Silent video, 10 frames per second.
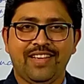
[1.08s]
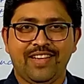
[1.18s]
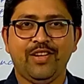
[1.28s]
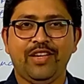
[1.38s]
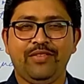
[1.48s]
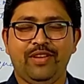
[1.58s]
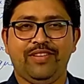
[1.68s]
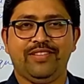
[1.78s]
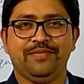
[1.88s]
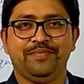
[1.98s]
Hello
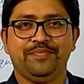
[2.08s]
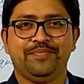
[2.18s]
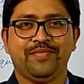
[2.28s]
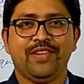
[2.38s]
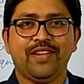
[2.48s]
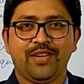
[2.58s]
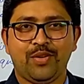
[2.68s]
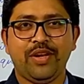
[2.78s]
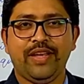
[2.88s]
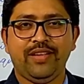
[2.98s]
everyone.
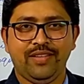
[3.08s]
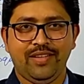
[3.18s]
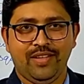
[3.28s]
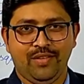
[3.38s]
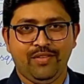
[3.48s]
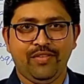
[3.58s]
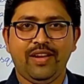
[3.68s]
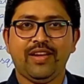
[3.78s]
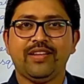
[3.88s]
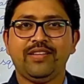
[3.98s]
Today we will
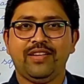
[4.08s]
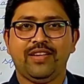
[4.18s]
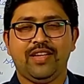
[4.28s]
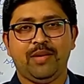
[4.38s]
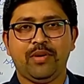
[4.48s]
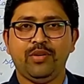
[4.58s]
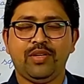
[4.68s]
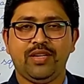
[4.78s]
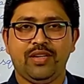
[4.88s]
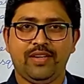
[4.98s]
learn
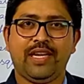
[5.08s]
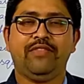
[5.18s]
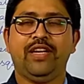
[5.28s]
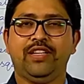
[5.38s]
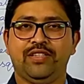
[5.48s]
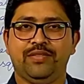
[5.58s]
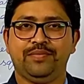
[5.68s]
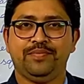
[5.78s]
about gravitation.